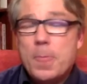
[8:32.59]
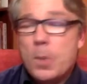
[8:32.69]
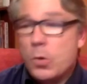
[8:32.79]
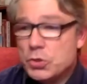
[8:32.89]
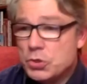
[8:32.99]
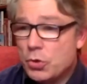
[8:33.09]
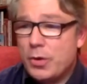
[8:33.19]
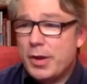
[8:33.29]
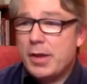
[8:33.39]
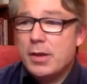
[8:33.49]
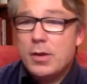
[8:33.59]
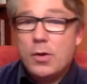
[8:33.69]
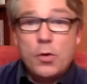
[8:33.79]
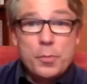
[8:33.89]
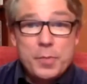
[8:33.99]
or joy
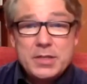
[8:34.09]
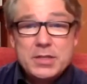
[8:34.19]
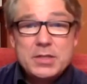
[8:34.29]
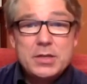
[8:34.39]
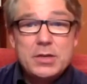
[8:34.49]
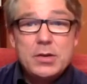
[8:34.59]
or peace